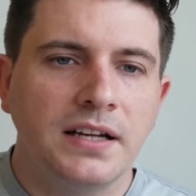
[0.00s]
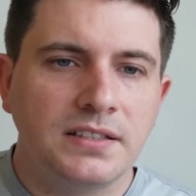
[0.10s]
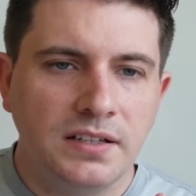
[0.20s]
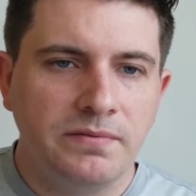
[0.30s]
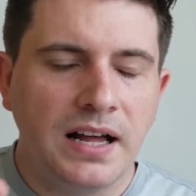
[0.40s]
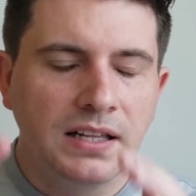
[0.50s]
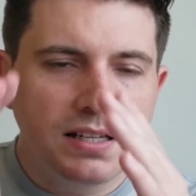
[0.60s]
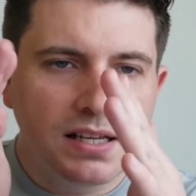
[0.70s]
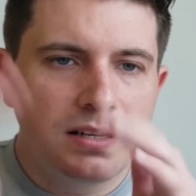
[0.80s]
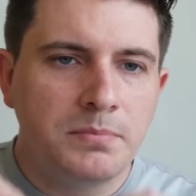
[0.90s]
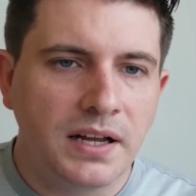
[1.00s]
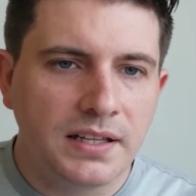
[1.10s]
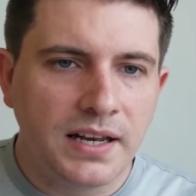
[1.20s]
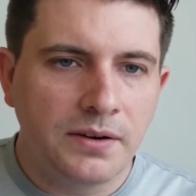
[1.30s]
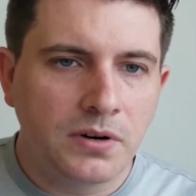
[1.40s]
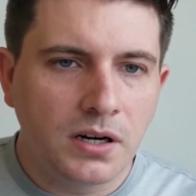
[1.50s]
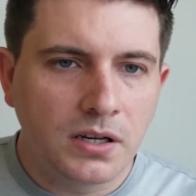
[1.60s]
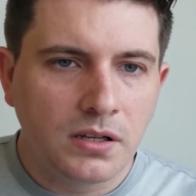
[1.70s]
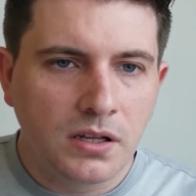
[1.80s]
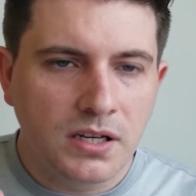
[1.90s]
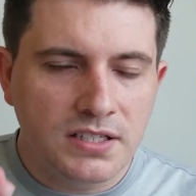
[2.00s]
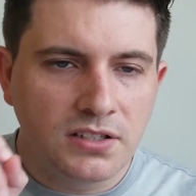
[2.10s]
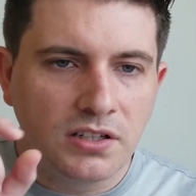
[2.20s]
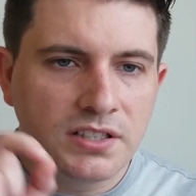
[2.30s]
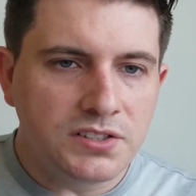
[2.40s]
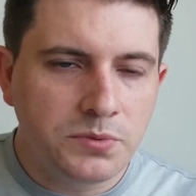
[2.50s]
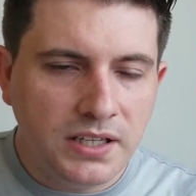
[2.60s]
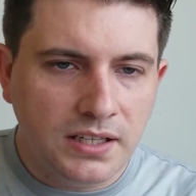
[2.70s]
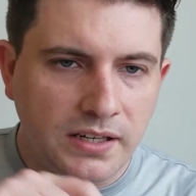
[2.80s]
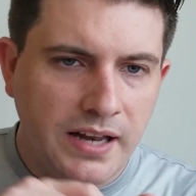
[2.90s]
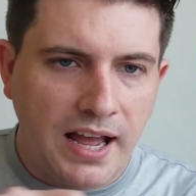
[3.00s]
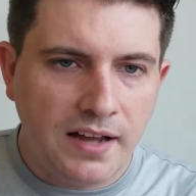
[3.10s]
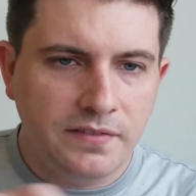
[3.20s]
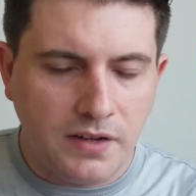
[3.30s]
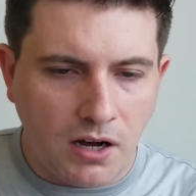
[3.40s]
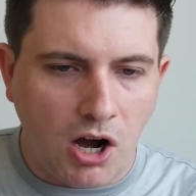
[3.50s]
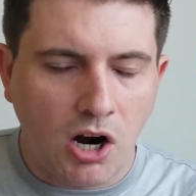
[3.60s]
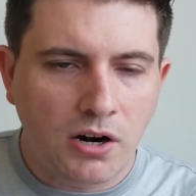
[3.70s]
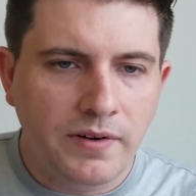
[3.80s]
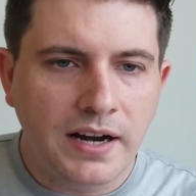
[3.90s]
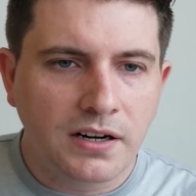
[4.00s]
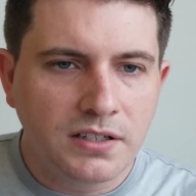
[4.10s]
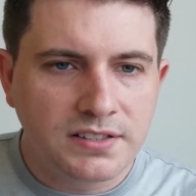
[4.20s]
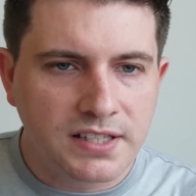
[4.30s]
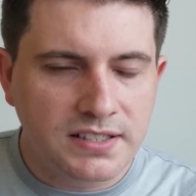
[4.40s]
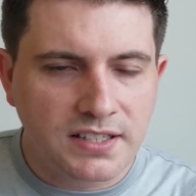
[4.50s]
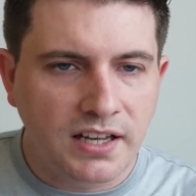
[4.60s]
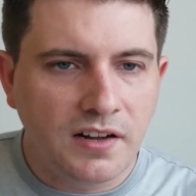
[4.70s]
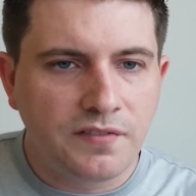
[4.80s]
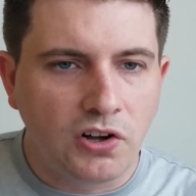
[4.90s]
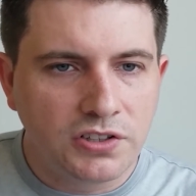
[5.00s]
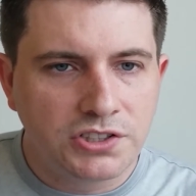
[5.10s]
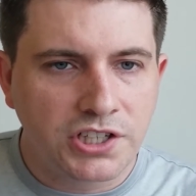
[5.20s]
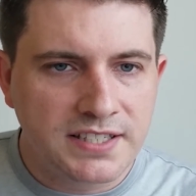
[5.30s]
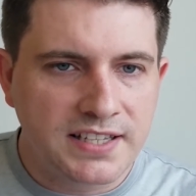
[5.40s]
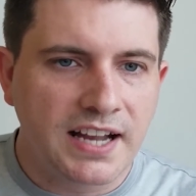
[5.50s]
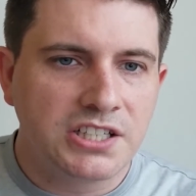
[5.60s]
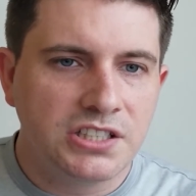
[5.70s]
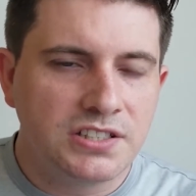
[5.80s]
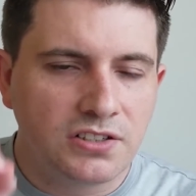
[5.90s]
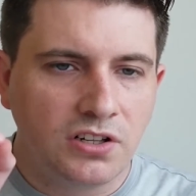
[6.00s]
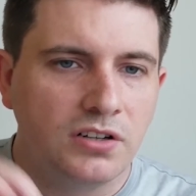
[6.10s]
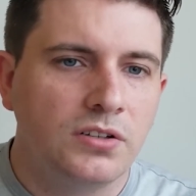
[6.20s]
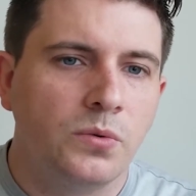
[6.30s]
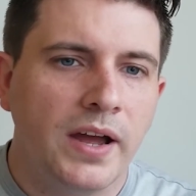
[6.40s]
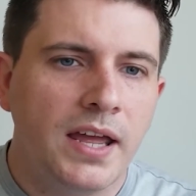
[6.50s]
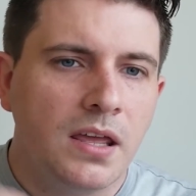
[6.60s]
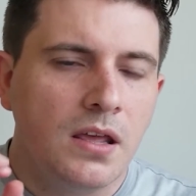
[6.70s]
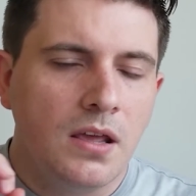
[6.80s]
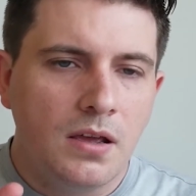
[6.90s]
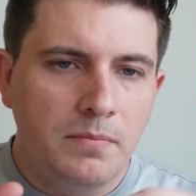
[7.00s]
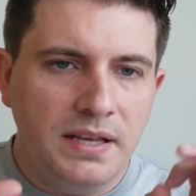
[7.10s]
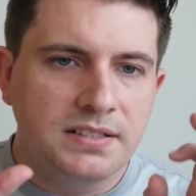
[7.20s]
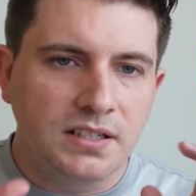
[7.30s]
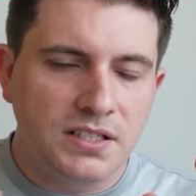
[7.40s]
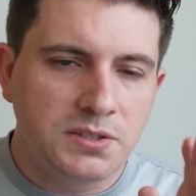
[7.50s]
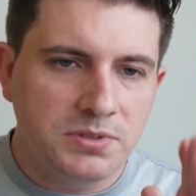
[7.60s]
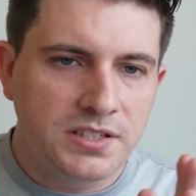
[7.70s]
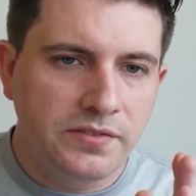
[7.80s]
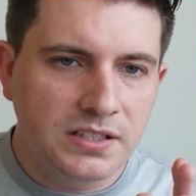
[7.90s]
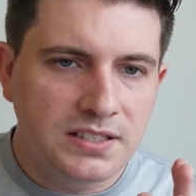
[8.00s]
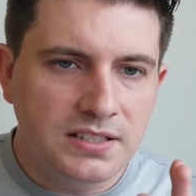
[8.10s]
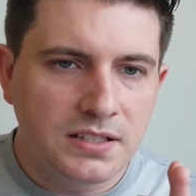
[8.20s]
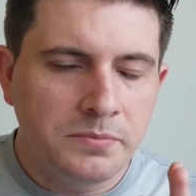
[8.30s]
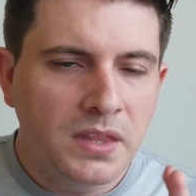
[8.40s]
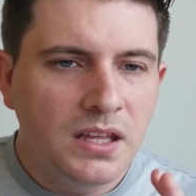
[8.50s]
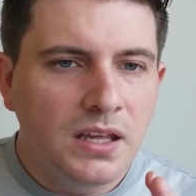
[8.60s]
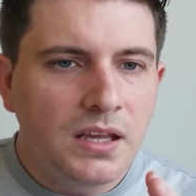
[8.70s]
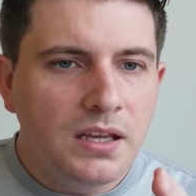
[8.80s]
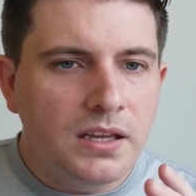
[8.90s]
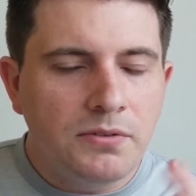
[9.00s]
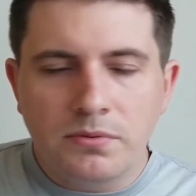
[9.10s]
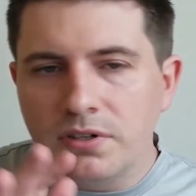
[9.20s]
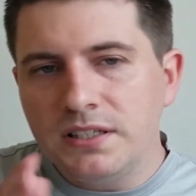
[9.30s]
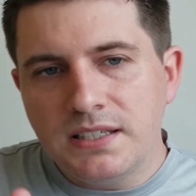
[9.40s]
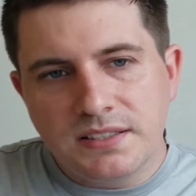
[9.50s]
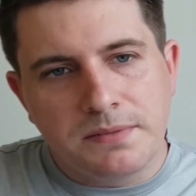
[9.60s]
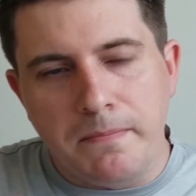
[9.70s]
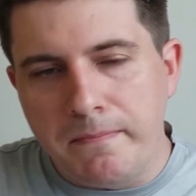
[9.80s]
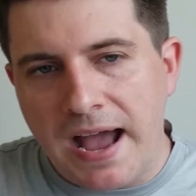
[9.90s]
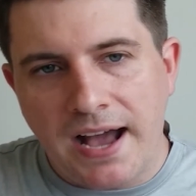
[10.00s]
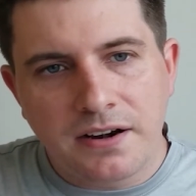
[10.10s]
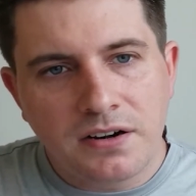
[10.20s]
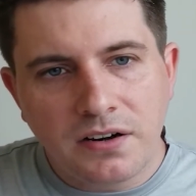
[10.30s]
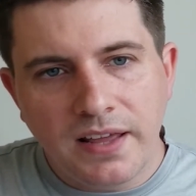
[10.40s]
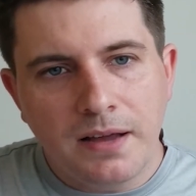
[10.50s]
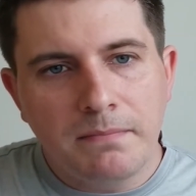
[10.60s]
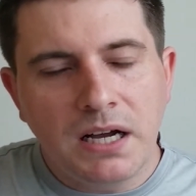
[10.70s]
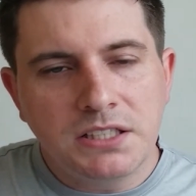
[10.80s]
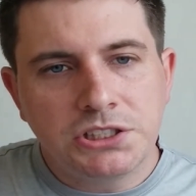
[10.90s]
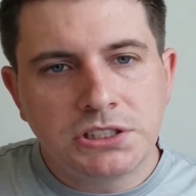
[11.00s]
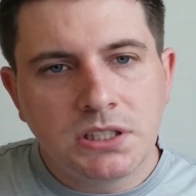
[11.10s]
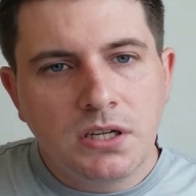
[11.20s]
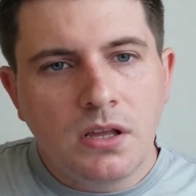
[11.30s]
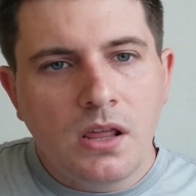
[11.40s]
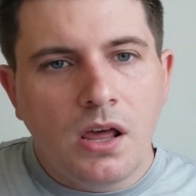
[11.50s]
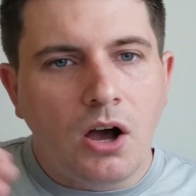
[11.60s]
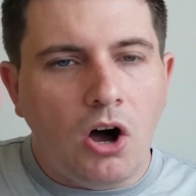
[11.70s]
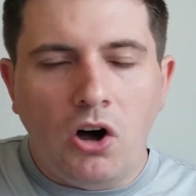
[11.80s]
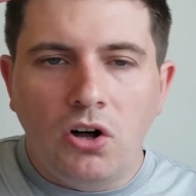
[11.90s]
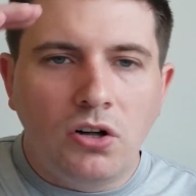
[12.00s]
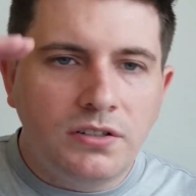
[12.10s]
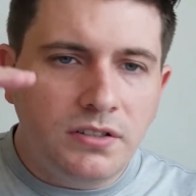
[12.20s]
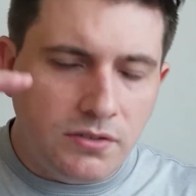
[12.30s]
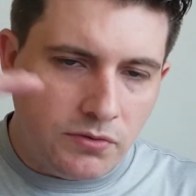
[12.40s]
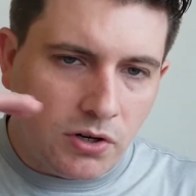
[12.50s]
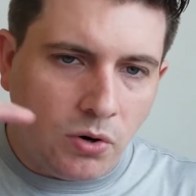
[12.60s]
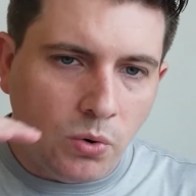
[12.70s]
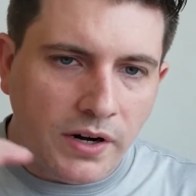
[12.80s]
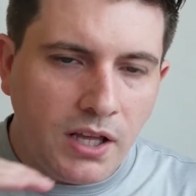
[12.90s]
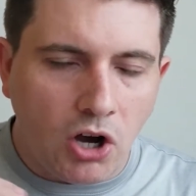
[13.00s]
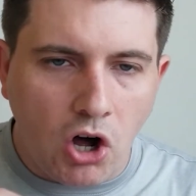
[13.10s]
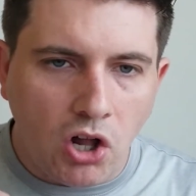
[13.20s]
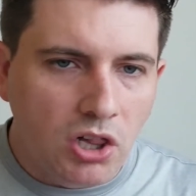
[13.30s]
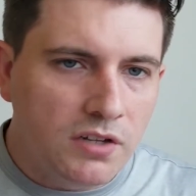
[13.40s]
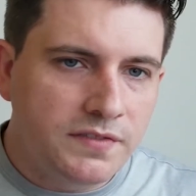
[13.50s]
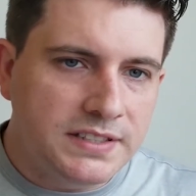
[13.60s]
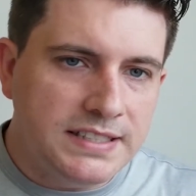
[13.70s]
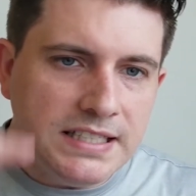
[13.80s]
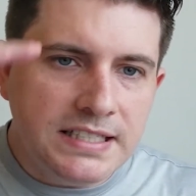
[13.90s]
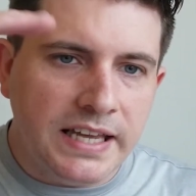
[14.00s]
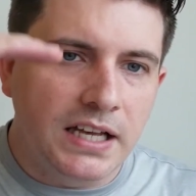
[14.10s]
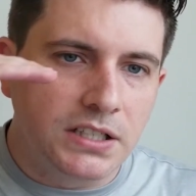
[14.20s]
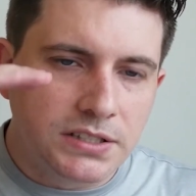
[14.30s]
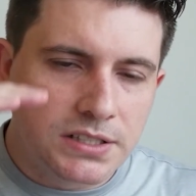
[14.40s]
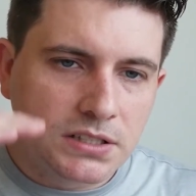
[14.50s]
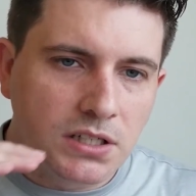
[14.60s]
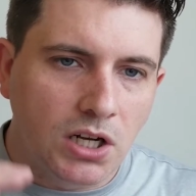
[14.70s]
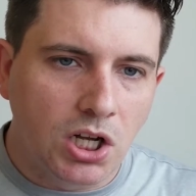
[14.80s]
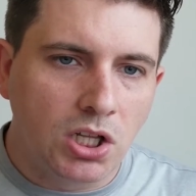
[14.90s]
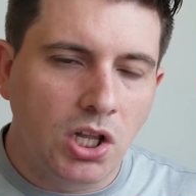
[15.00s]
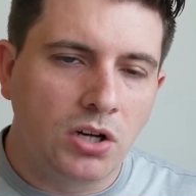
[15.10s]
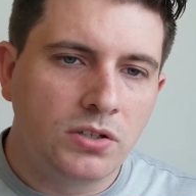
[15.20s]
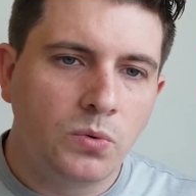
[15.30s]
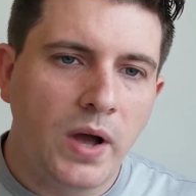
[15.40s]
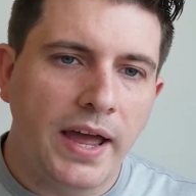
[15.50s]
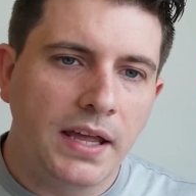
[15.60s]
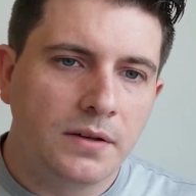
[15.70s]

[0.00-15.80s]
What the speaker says: and validated by the network, as long as we can have our records that sign off all the transactions along the way based on a specific system, it really doesn't matter that much recording all of the details along the way.